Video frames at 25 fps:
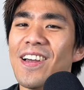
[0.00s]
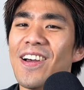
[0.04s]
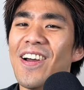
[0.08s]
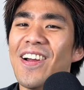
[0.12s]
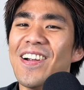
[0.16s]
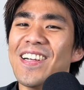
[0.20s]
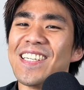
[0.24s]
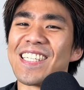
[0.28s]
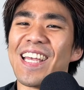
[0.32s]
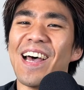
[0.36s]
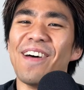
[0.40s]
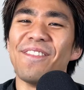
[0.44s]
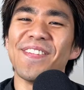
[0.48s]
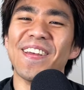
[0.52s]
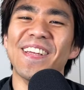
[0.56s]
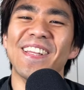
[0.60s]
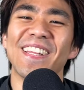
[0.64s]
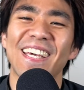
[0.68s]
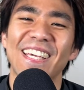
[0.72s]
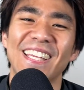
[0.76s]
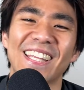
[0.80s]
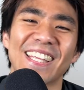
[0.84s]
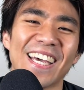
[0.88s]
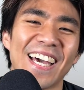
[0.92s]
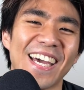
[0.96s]
or something
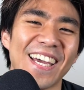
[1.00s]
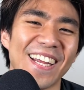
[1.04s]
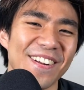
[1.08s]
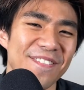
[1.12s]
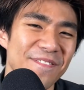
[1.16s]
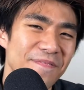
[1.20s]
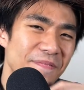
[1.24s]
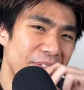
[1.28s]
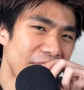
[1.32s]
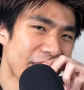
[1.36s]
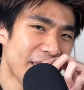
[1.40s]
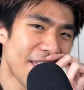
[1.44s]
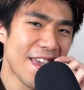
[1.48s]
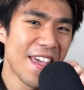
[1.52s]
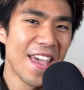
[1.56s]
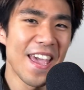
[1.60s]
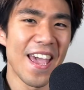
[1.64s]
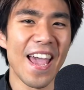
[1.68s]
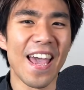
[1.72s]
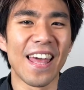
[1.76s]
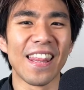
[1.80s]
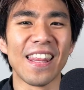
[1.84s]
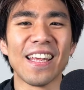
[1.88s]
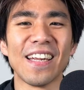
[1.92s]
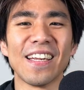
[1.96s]
like that.
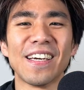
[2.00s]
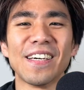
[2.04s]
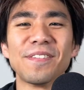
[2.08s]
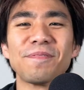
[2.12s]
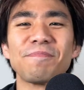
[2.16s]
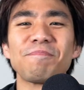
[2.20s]
And then,